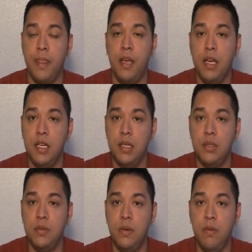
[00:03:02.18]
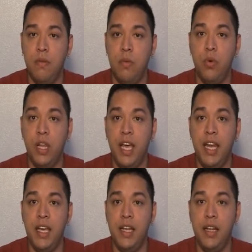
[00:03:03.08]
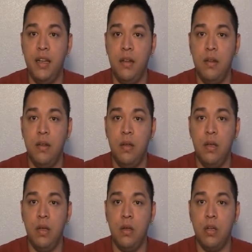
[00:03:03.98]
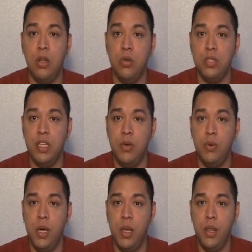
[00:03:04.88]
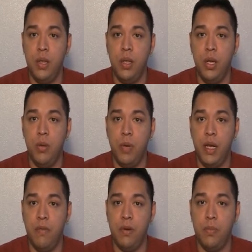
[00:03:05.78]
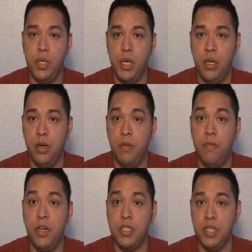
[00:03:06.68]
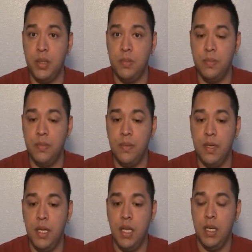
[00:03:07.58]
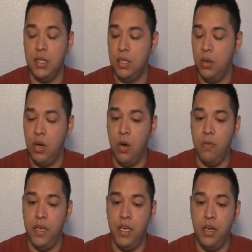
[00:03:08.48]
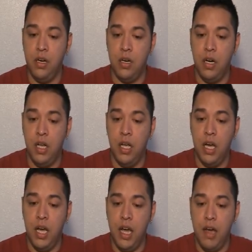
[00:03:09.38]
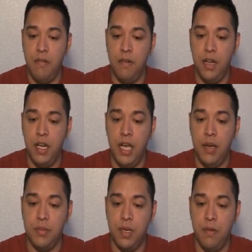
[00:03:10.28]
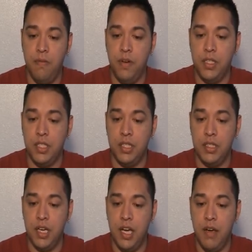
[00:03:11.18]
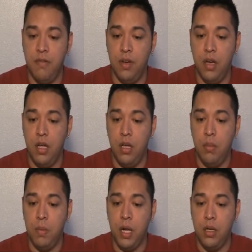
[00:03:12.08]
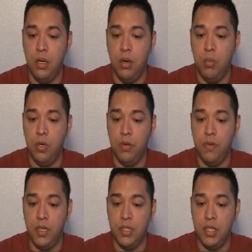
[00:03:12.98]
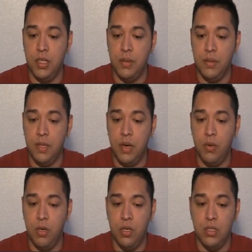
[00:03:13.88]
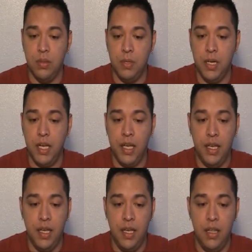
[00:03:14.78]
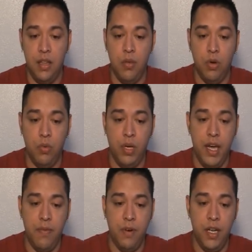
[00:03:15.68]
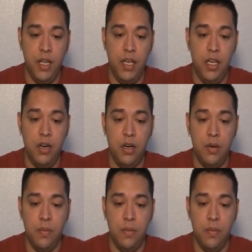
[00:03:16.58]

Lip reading: is related closely with the domain of a particular function. So over here, I have names of functions. I have a polynomial function that would look something like the one we have right here.